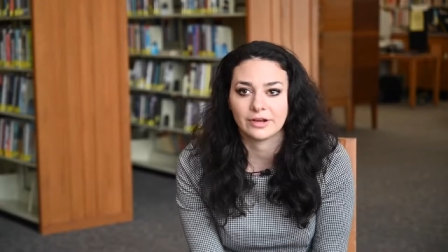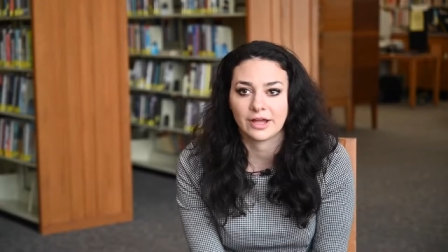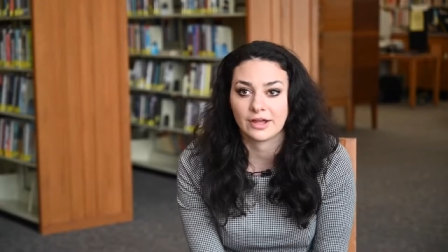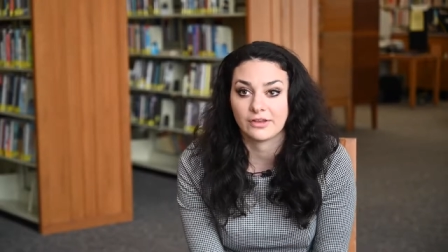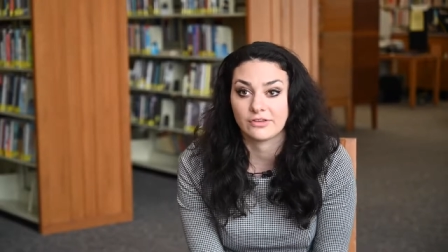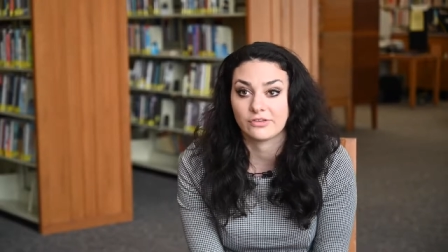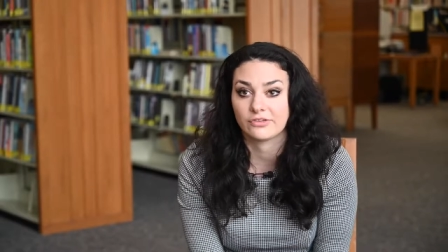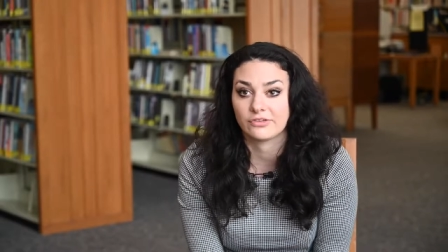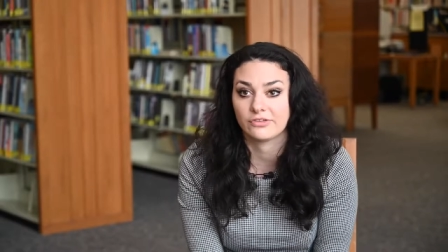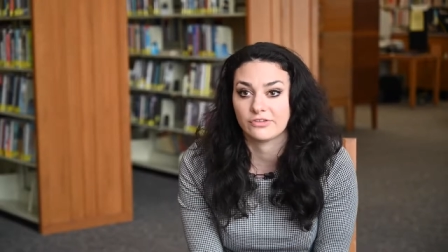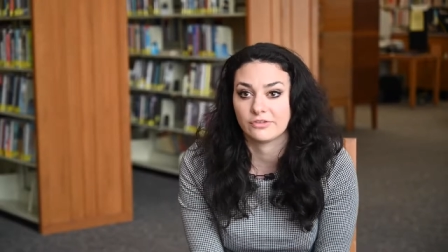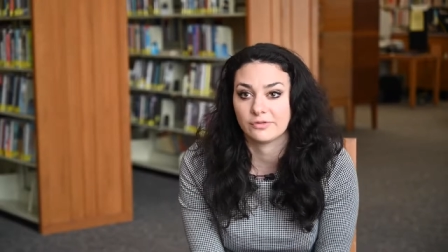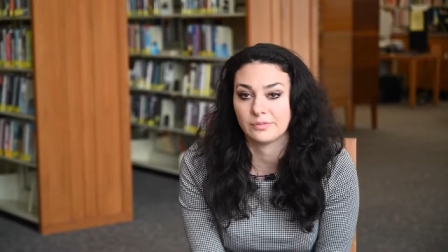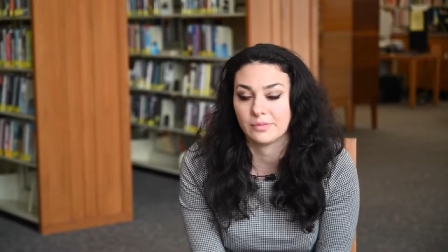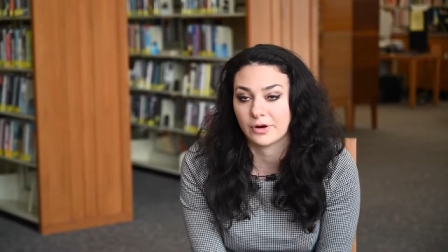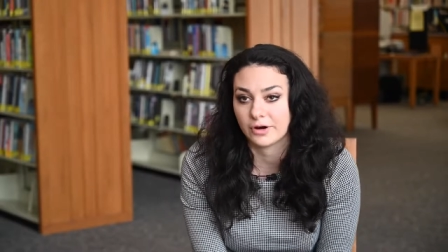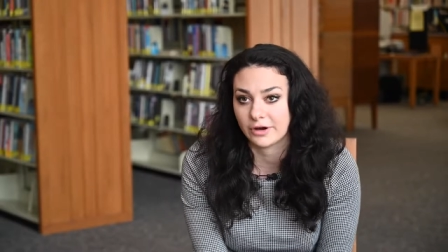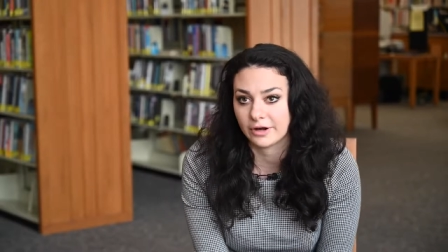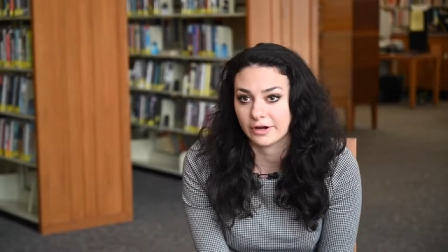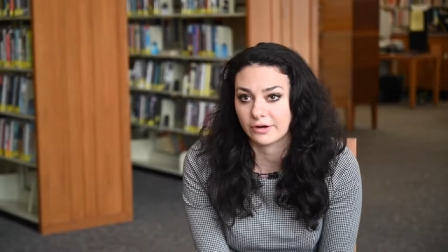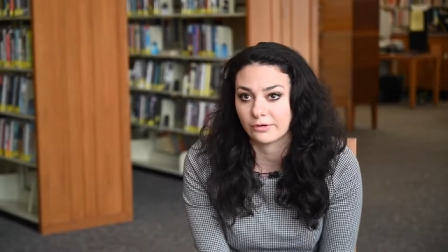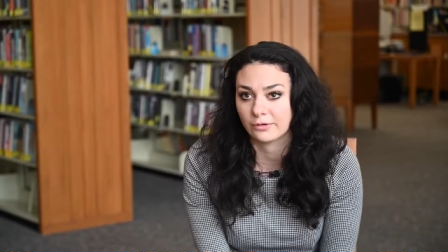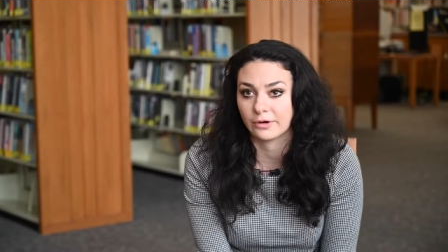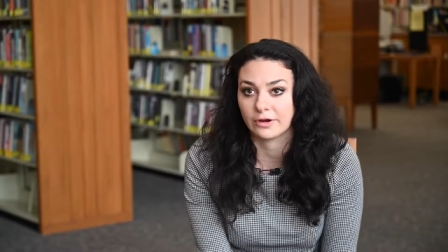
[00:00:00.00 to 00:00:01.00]
not
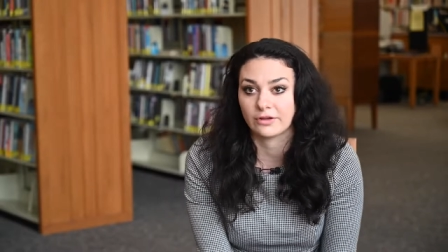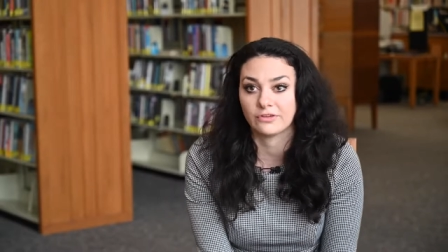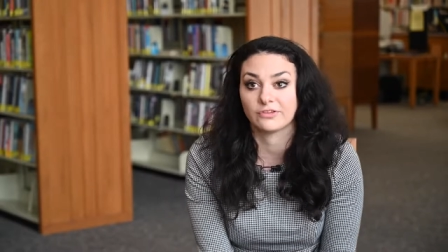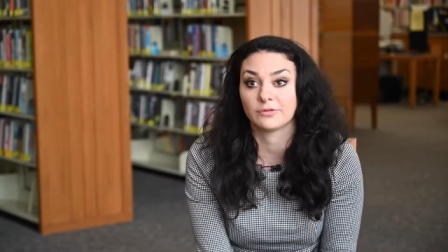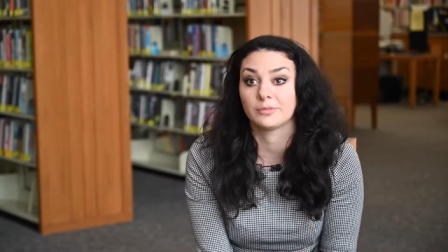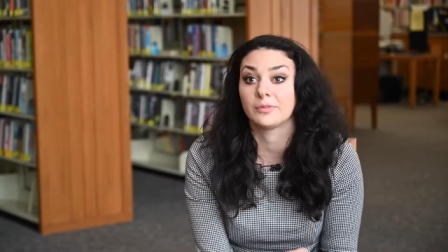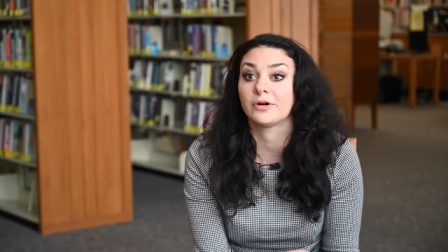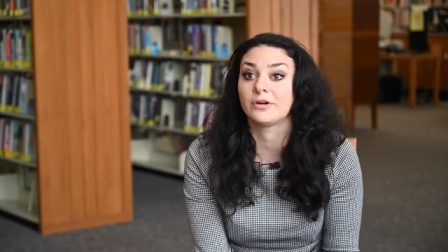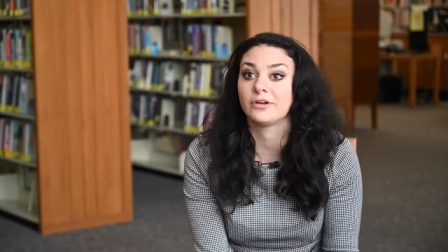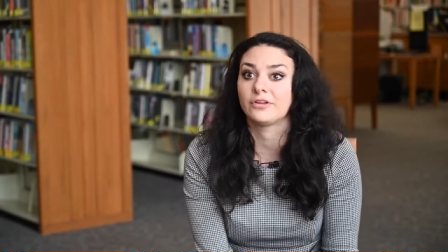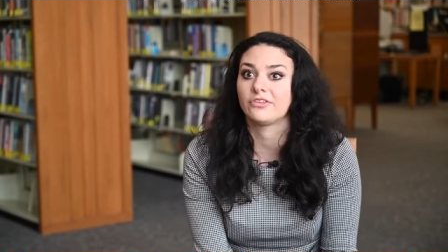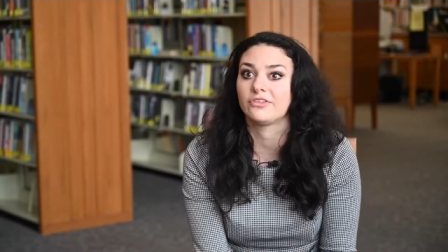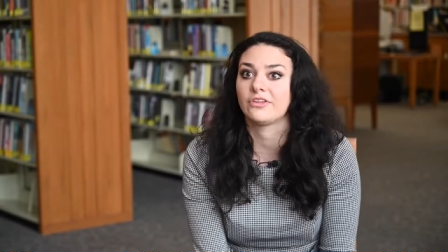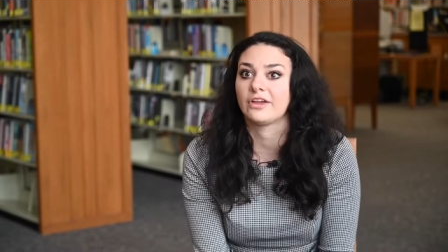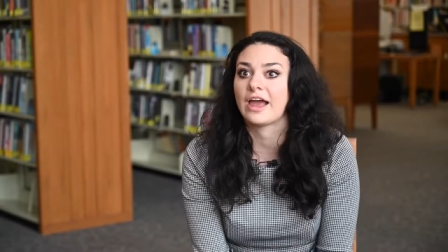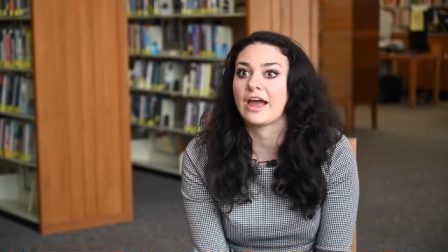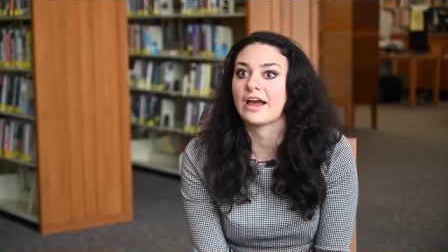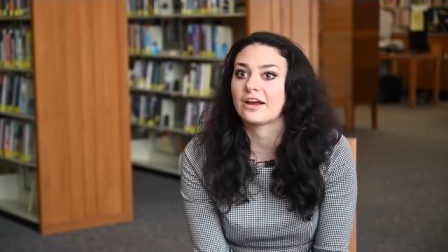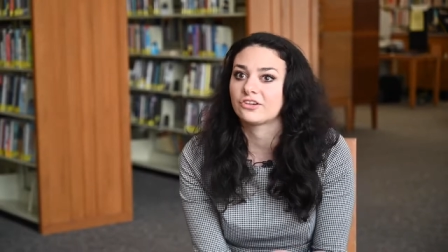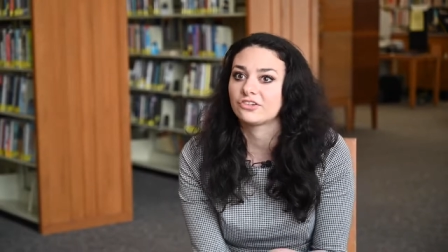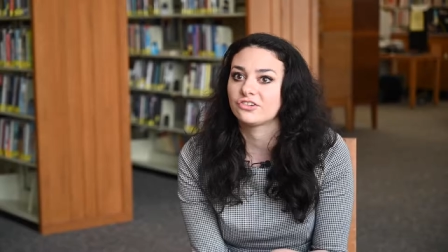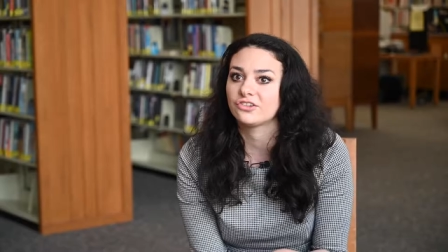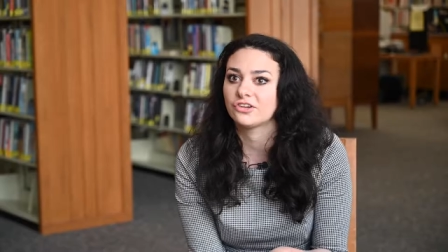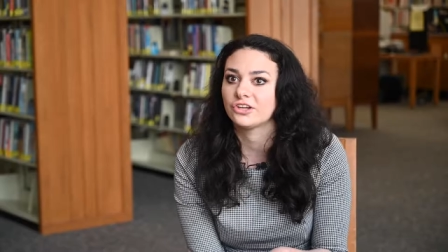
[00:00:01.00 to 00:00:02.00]
smart or as smart as they
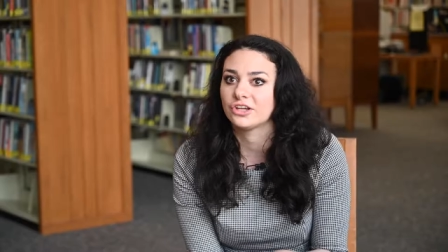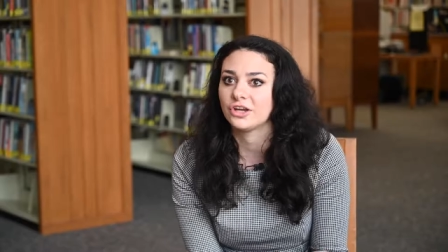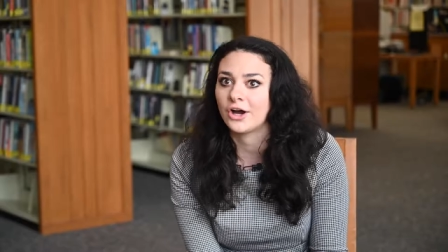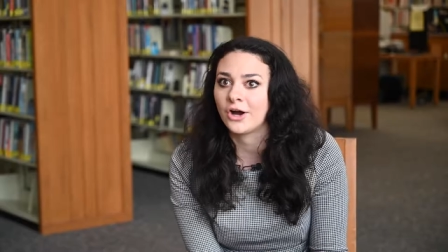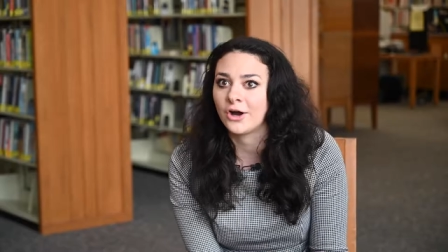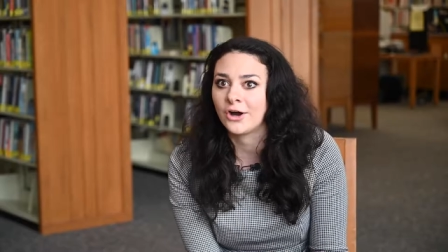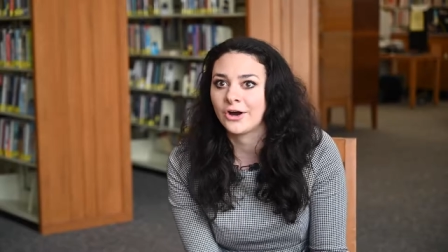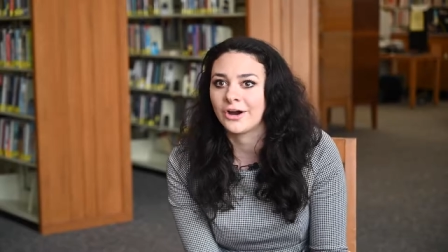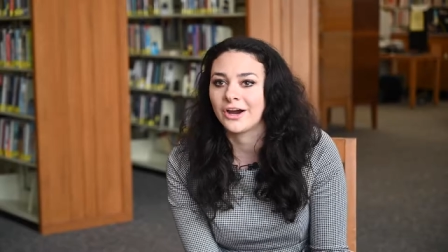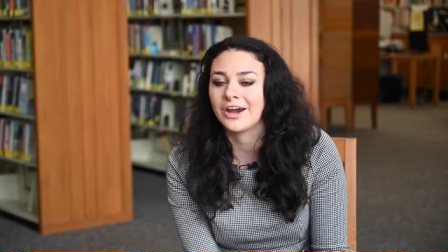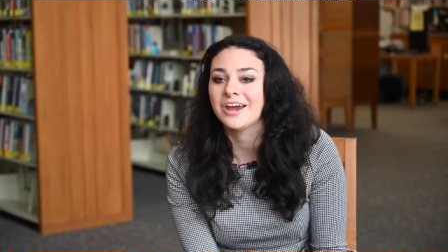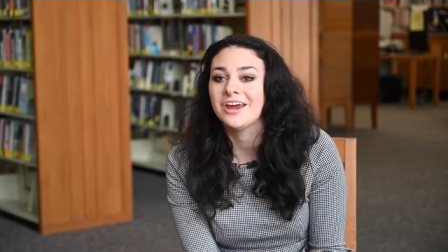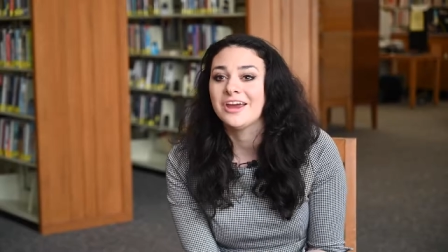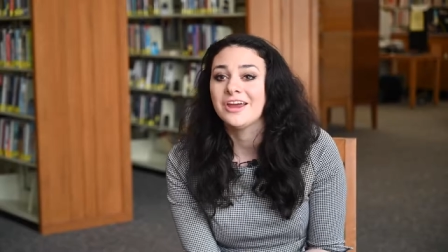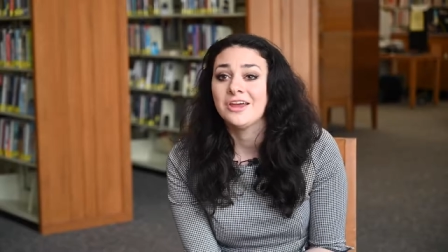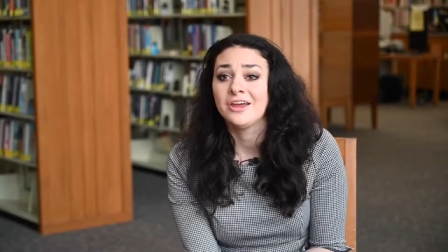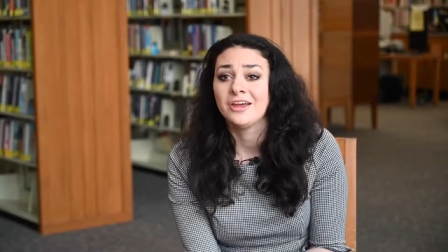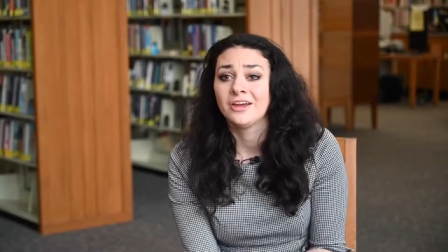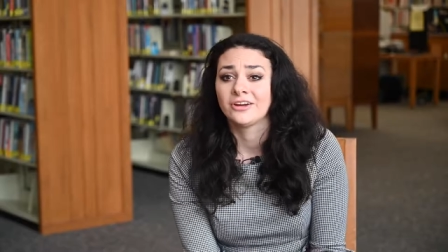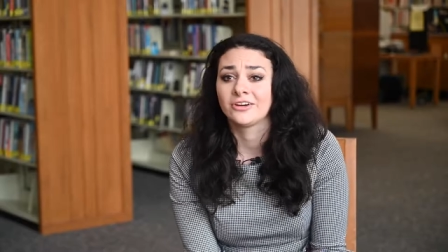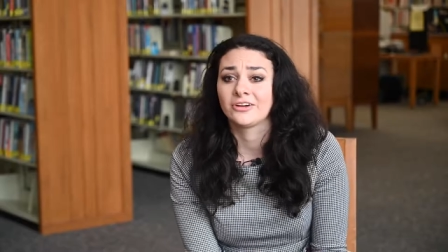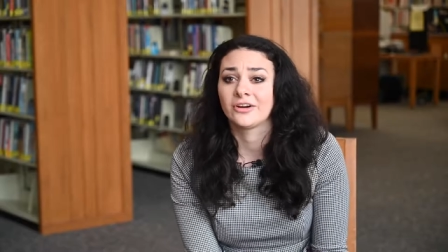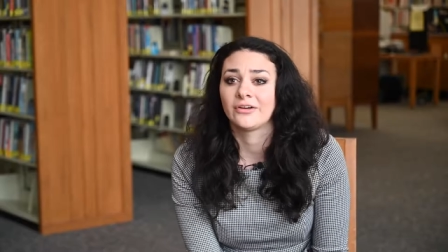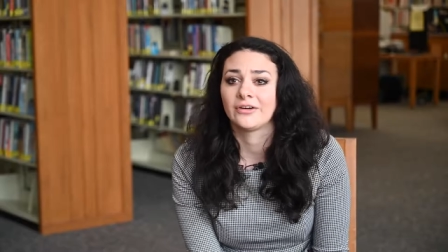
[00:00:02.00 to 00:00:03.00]
actually are.
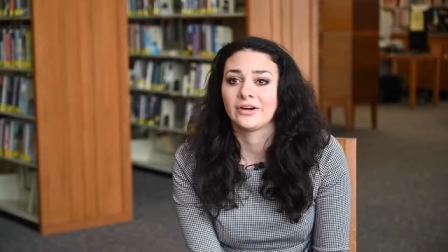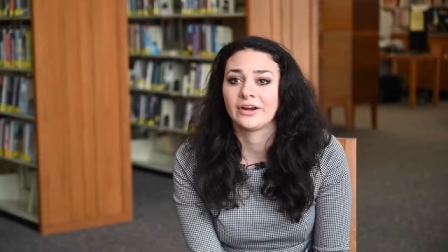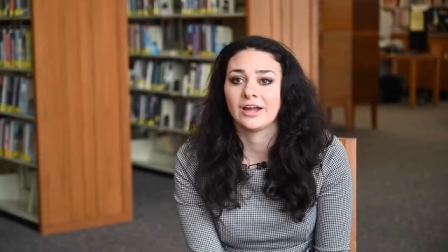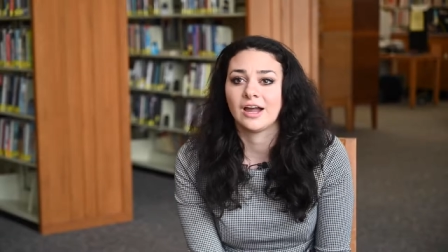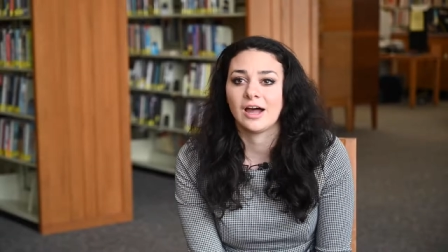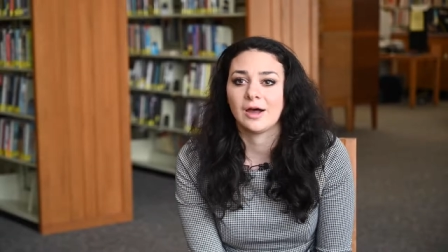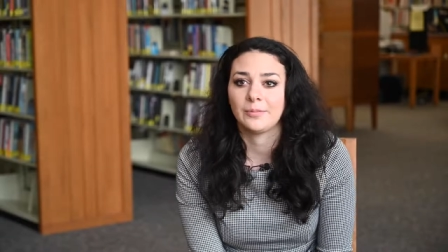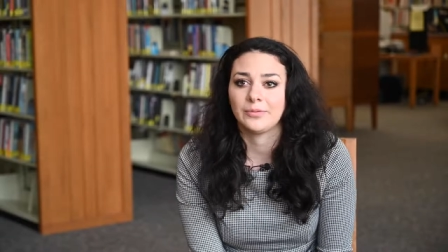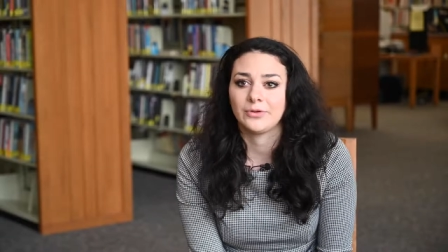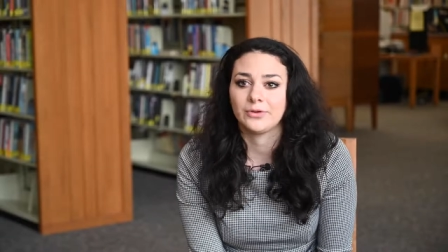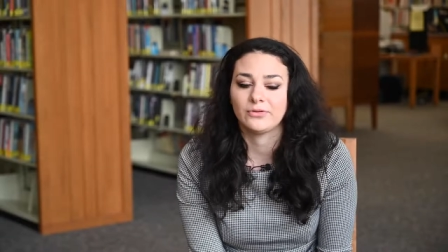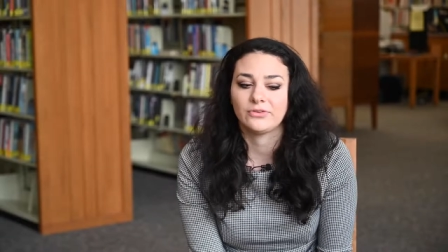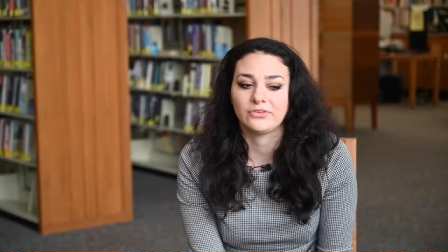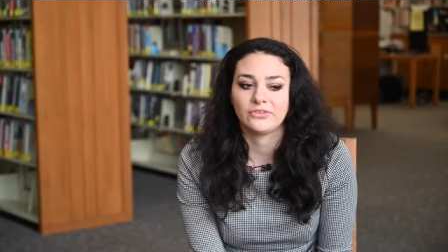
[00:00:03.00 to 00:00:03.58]
Growing up, you